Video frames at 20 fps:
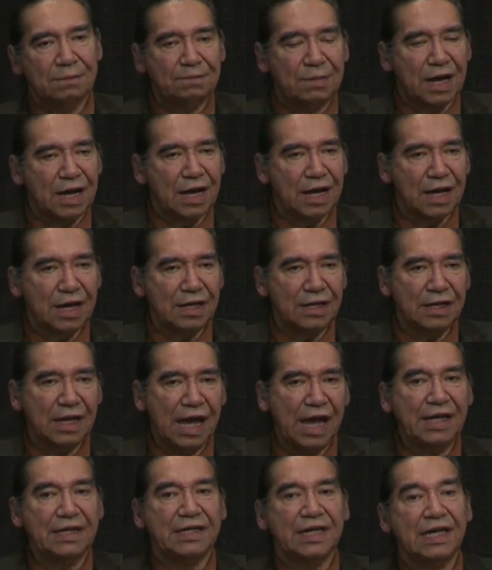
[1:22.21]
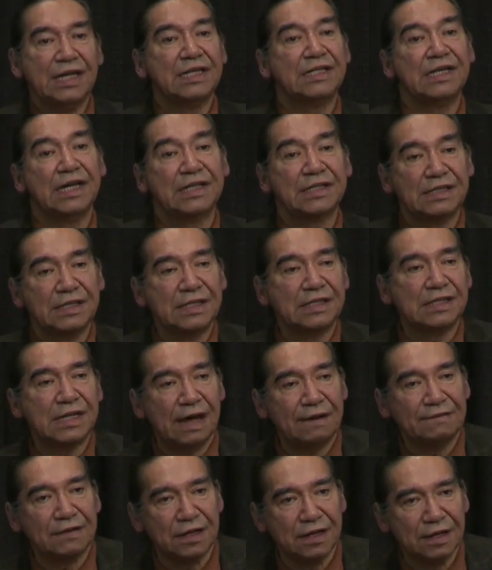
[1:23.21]
by
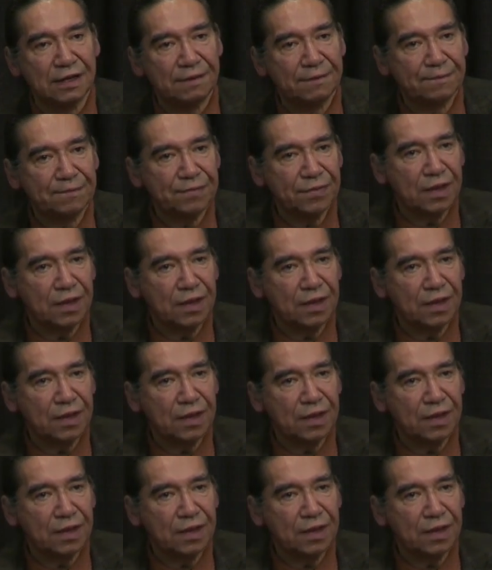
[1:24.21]
1867,